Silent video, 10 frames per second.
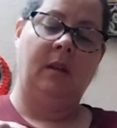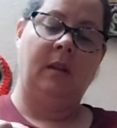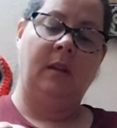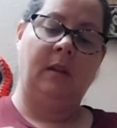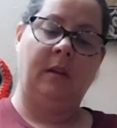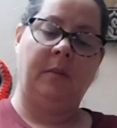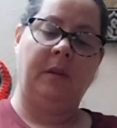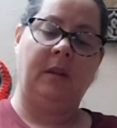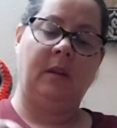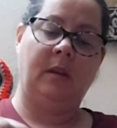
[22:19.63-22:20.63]
And then I'm
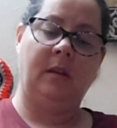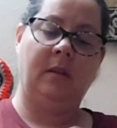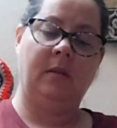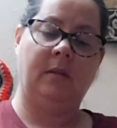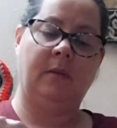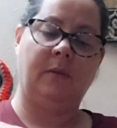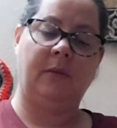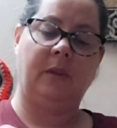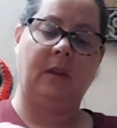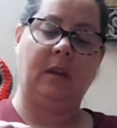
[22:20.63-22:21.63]
done
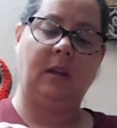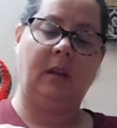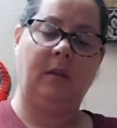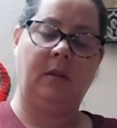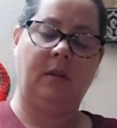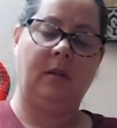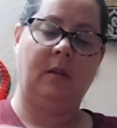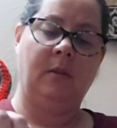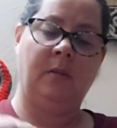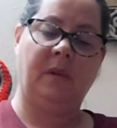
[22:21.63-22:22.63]
for the night.
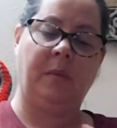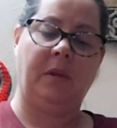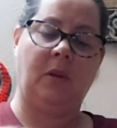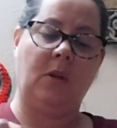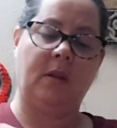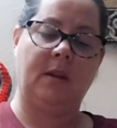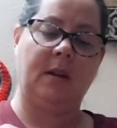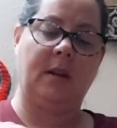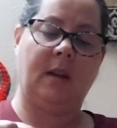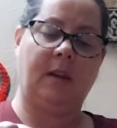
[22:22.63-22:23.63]
Probably call it a
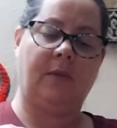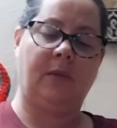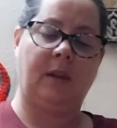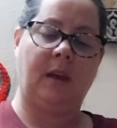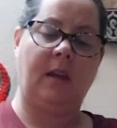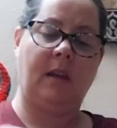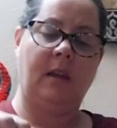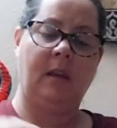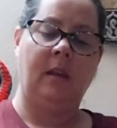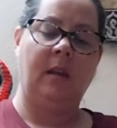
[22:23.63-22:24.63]
night after that.
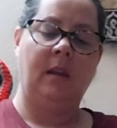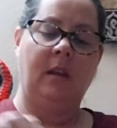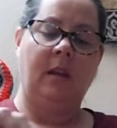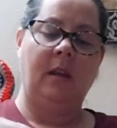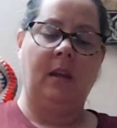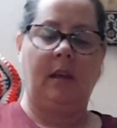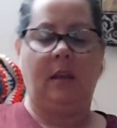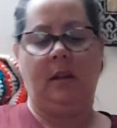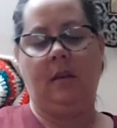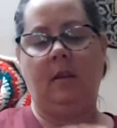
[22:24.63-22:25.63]

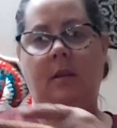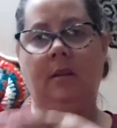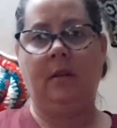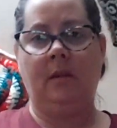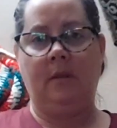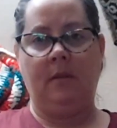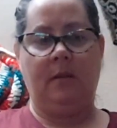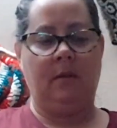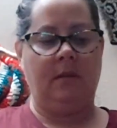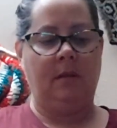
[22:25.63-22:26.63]
And
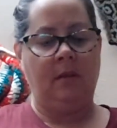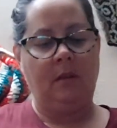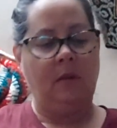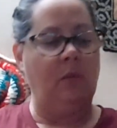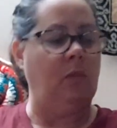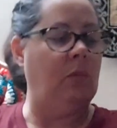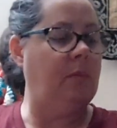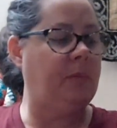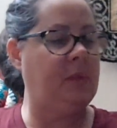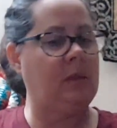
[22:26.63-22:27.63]

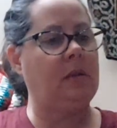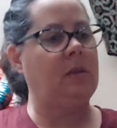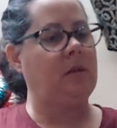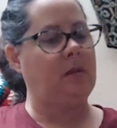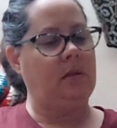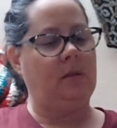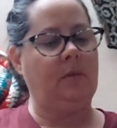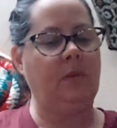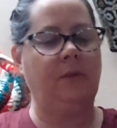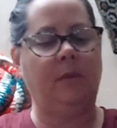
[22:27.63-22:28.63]
whoops,
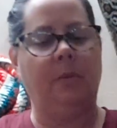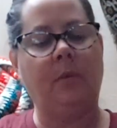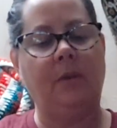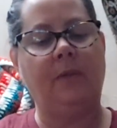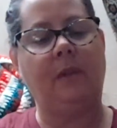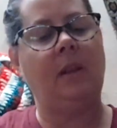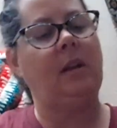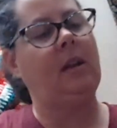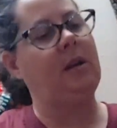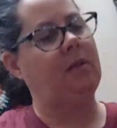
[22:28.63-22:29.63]
we're
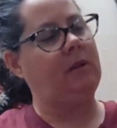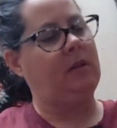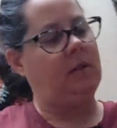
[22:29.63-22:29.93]
falling down.